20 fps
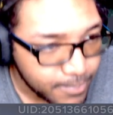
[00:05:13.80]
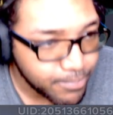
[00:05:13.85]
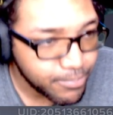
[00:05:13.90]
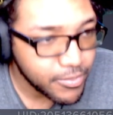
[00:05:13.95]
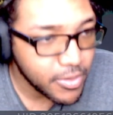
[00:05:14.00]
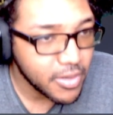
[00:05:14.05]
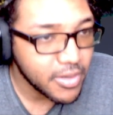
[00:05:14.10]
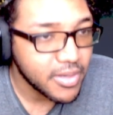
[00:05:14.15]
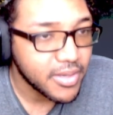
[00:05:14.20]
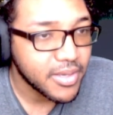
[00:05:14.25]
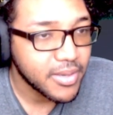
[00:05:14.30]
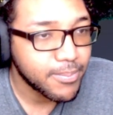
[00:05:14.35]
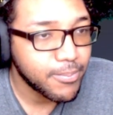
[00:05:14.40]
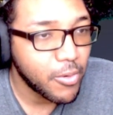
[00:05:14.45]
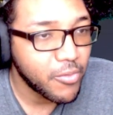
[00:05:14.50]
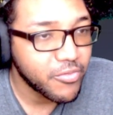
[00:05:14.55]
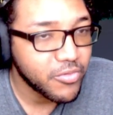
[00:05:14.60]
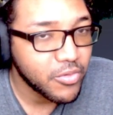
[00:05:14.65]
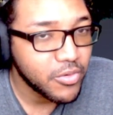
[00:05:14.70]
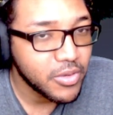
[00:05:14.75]
Like
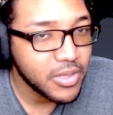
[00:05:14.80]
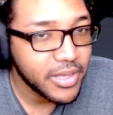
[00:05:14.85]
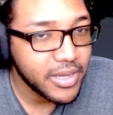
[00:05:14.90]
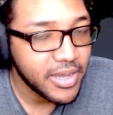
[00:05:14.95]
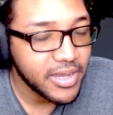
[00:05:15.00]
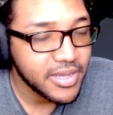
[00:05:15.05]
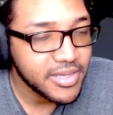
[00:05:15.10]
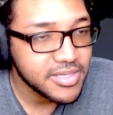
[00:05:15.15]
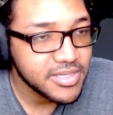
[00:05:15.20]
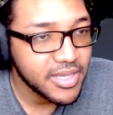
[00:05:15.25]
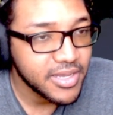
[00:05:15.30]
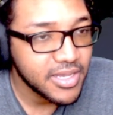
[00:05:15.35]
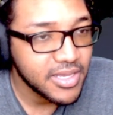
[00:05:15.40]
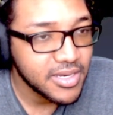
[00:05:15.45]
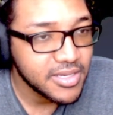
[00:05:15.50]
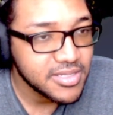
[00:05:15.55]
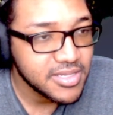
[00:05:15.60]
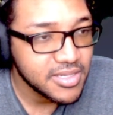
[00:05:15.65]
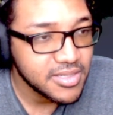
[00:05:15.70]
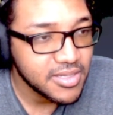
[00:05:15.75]
overall, like I guess like in a
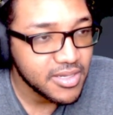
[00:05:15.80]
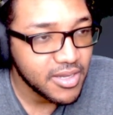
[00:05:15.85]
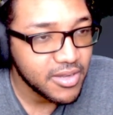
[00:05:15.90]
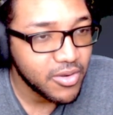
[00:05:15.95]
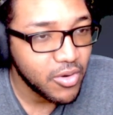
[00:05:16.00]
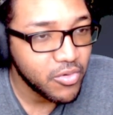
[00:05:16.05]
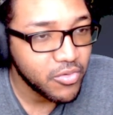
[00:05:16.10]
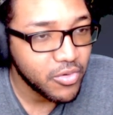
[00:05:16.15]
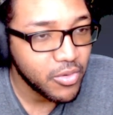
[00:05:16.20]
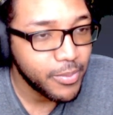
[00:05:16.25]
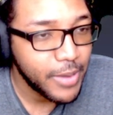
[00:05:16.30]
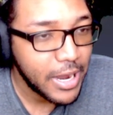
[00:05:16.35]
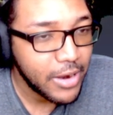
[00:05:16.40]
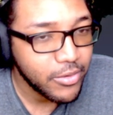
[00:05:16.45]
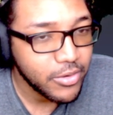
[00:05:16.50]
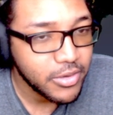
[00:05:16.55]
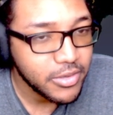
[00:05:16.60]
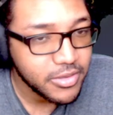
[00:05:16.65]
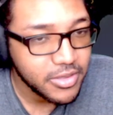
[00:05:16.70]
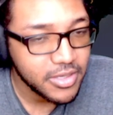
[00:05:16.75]
sense like an overall
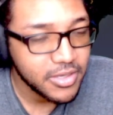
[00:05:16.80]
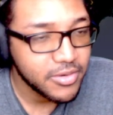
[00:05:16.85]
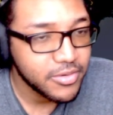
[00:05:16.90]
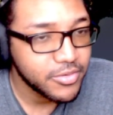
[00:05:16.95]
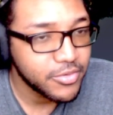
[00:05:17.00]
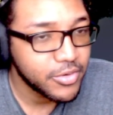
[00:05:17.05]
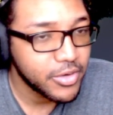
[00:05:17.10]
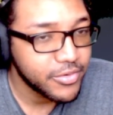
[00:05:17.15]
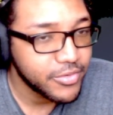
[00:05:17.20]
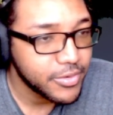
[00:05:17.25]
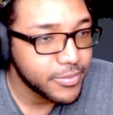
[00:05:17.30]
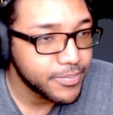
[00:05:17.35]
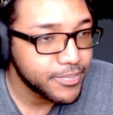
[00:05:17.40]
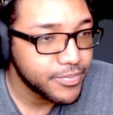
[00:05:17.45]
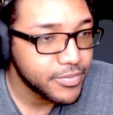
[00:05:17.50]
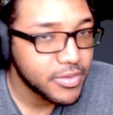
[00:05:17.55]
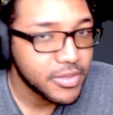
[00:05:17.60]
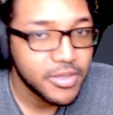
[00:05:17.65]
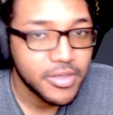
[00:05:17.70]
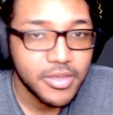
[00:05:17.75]
power thing or whatever.
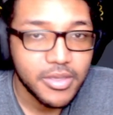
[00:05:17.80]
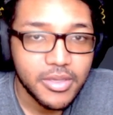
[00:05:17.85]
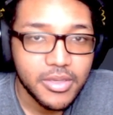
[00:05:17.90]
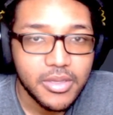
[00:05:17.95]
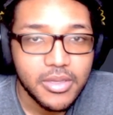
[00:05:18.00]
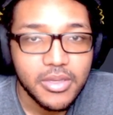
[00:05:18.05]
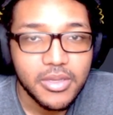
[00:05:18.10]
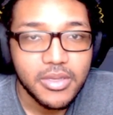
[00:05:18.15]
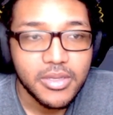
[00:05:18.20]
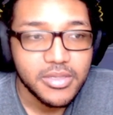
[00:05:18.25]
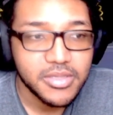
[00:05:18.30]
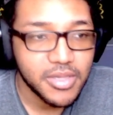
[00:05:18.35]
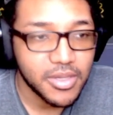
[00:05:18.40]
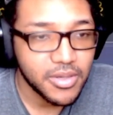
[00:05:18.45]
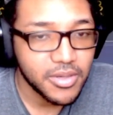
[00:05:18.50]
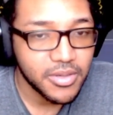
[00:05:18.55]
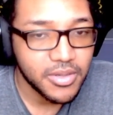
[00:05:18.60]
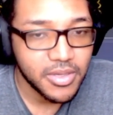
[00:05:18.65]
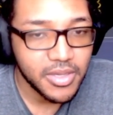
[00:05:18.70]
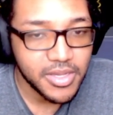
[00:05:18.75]

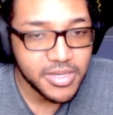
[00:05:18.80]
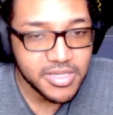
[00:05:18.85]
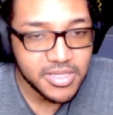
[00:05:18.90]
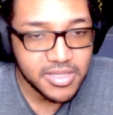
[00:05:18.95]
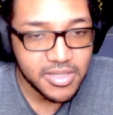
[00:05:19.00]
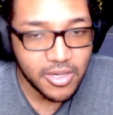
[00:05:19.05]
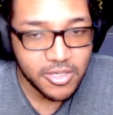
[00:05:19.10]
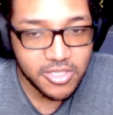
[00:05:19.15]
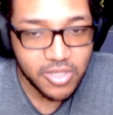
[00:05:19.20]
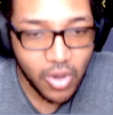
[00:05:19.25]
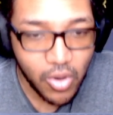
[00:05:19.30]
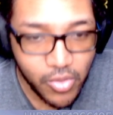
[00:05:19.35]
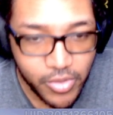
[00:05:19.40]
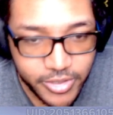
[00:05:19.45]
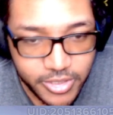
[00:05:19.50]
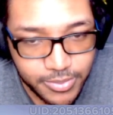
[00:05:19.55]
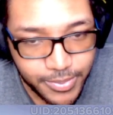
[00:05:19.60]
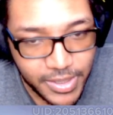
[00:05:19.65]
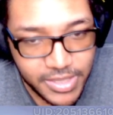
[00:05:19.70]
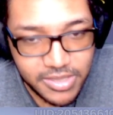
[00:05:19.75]
So it's
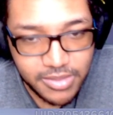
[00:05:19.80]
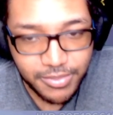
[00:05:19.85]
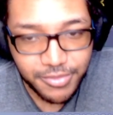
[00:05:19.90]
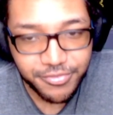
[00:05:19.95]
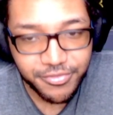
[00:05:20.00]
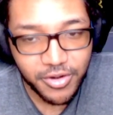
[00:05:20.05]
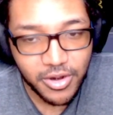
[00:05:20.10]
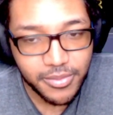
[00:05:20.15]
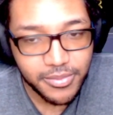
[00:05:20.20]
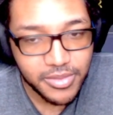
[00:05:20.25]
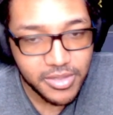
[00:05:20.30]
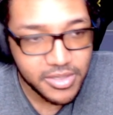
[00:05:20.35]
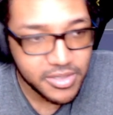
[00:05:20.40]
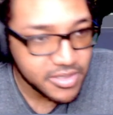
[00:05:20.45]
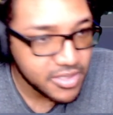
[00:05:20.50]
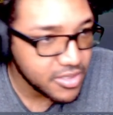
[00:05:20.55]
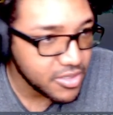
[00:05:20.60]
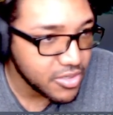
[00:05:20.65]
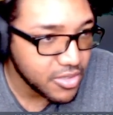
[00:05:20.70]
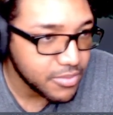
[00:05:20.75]
always best to be farming this,
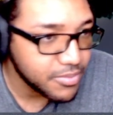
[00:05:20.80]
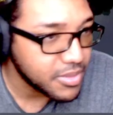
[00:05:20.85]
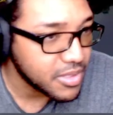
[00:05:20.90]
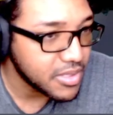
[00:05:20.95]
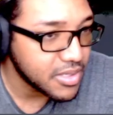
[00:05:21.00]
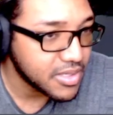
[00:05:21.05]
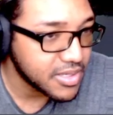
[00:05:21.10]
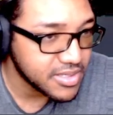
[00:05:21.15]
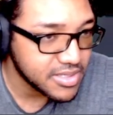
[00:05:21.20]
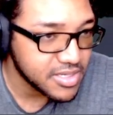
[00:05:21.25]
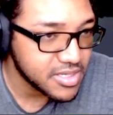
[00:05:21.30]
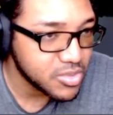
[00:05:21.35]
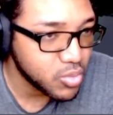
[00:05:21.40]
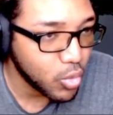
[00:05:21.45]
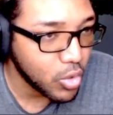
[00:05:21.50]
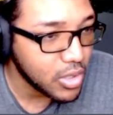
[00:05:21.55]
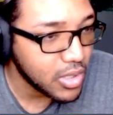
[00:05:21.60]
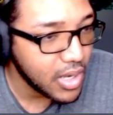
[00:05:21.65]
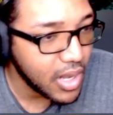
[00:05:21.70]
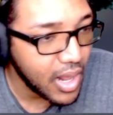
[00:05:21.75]
and you could be, because this is where
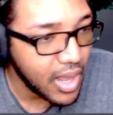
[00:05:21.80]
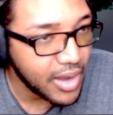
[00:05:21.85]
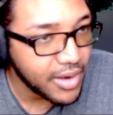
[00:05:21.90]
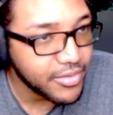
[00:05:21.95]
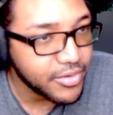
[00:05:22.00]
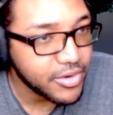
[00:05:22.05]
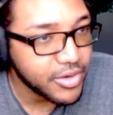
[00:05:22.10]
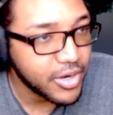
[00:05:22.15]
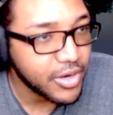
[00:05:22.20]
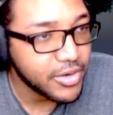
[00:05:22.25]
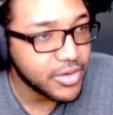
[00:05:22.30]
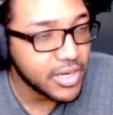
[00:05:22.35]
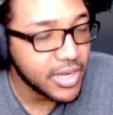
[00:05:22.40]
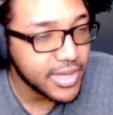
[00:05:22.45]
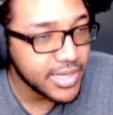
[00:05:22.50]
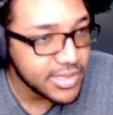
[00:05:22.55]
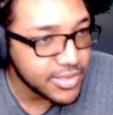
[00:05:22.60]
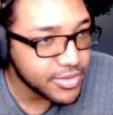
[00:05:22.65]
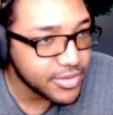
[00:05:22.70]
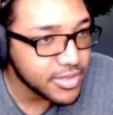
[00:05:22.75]
a lot of your character,
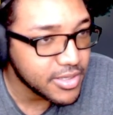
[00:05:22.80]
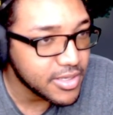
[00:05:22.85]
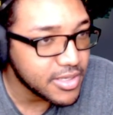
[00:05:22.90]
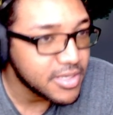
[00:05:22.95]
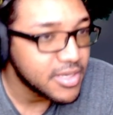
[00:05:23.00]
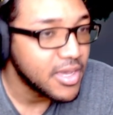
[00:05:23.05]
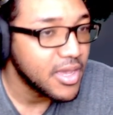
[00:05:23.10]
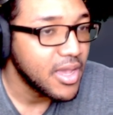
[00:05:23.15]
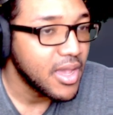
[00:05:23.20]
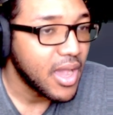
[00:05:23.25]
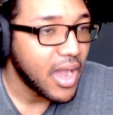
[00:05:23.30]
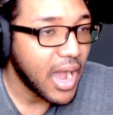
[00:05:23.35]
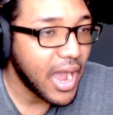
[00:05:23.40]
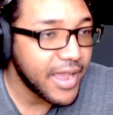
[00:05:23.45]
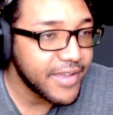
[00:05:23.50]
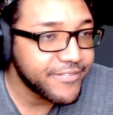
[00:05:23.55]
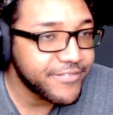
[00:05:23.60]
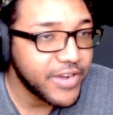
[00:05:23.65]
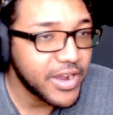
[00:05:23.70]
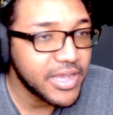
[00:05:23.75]
like literally, I
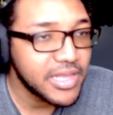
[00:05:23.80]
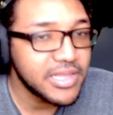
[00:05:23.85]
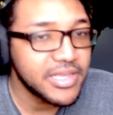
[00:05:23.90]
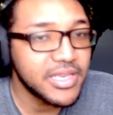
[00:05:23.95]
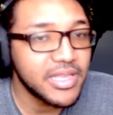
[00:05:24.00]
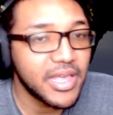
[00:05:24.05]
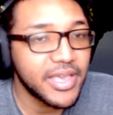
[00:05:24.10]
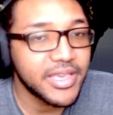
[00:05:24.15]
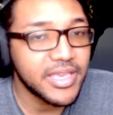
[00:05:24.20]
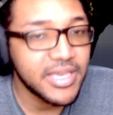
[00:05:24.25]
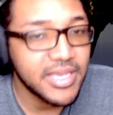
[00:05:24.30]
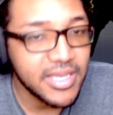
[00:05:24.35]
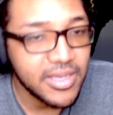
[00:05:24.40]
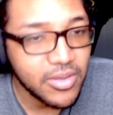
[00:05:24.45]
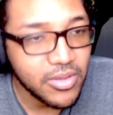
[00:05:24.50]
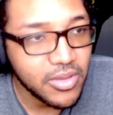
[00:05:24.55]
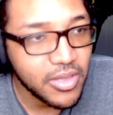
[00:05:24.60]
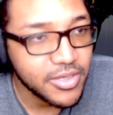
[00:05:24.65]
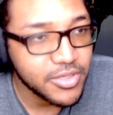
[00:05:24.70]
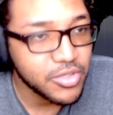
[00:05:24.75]
finally like
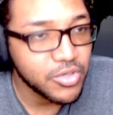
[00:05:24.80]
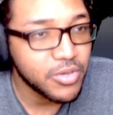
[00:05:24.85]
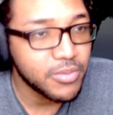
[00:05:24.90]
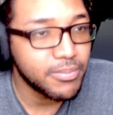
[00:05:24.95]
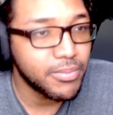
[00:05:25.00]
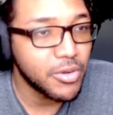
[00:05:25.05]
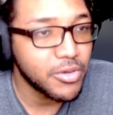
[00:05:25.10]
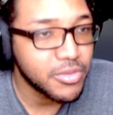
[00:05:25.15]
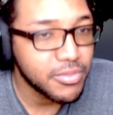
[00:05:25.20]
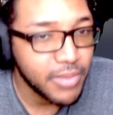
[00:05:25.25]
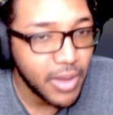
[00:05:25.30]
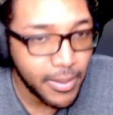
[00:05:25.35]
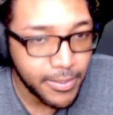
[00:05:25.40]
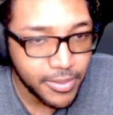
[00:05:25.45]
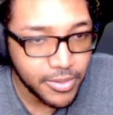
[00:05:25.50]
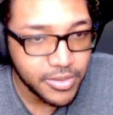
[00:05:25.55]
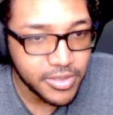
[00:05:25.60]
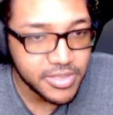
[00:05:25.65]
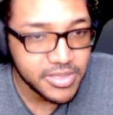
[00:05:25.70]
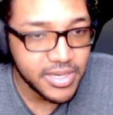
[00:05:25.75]
heal on doing both of my
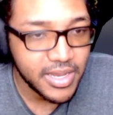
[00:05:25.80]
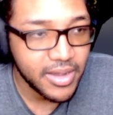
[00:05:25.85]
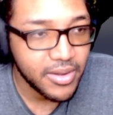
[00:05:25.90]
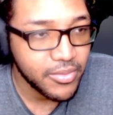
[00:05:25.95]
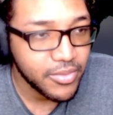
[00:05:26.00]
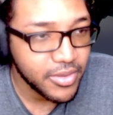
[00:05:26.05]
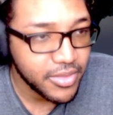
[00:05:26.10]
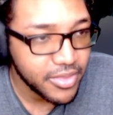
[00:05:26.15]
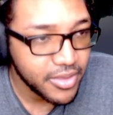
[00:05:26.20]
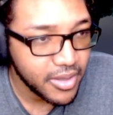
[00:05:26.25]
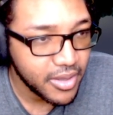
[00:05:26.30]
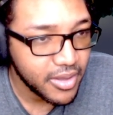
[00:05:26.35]
abilities now with